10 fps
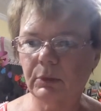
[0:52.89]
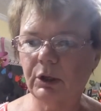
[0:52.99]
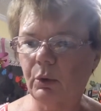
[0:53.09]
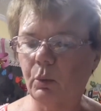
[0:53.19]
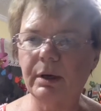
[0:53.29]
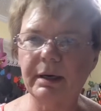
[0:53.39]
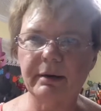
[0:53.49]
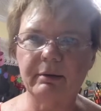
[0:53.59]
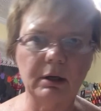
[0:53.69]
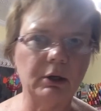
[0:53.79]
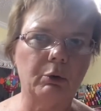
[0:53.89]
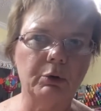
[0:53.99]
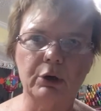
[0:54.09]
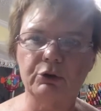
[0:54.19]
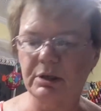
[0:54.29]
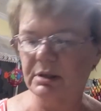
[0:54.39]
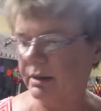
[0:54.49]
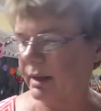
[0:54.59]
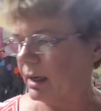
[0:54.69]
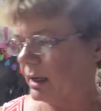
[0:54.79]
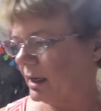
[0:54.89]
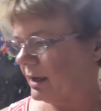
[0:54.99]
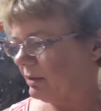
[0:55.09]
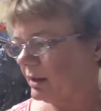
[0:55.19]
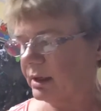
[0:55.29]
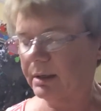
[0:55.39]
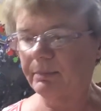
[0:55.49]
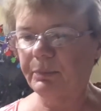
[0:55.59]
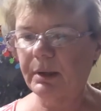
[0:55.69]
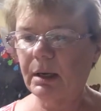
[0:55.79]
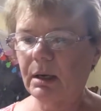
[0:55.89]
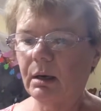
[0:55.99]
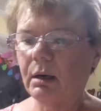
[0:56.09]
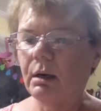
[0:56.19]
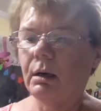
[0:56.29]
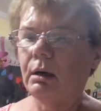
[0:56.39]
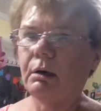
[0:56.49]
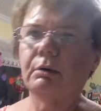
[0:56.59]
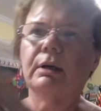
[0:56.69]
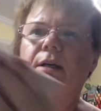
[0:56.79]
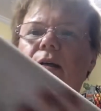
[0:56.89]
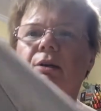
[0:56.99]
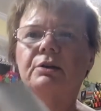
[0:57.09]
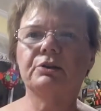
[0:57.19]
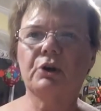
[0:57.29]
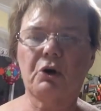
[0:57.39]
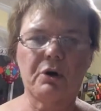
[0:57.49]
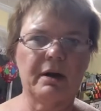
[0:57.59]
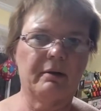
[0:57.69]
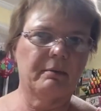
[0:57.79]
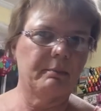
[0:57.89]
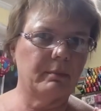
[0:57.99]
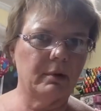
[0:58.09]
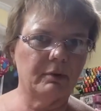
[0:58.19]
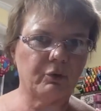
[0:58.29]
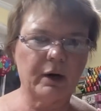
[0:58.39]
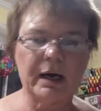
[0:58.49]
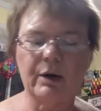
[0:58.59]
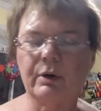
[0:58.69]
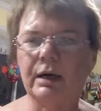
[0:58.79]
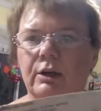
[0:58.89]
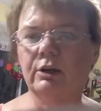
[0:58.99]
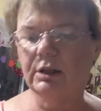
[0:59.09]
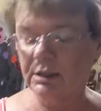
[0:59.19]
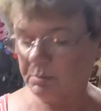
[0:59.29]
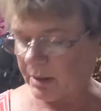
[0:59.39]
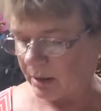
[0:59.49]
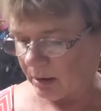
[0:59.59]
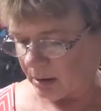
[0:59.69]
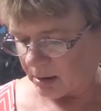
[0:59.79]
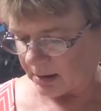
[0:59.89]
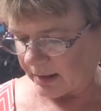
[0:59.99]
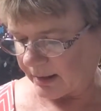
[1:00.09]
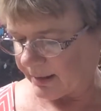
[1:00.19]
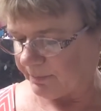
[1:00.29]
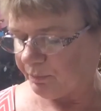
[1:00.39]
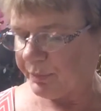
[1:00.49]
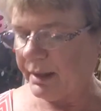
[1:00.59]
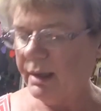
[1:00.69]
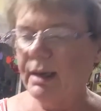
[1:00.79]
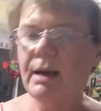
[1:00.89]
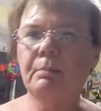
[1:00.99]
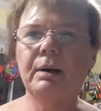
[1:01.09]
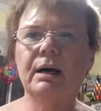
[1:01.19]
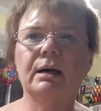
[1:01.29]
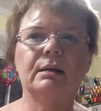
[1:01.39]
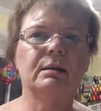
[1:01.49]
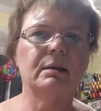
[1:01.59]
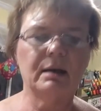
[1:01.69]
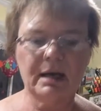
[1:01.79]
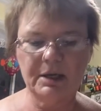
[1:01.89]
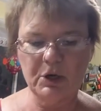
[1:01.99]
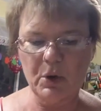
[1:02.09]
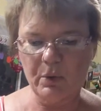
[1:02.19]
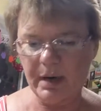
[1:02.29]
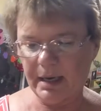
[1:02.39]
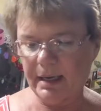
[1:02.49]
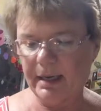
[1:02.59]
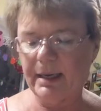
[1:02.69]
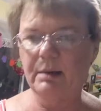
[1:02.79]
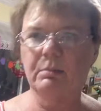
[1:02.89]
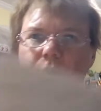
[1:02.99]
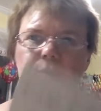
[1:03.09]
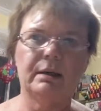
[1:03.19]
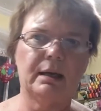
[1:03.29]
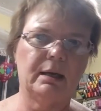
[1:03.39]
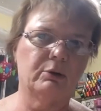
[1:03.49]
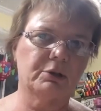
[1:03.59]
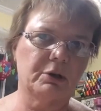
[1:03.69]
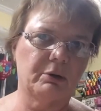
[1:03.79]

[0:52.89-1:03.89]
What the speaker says: whatever, notions and that kind of thing. All right, sorry for how I look. It's been a long day, but I know I am a day or so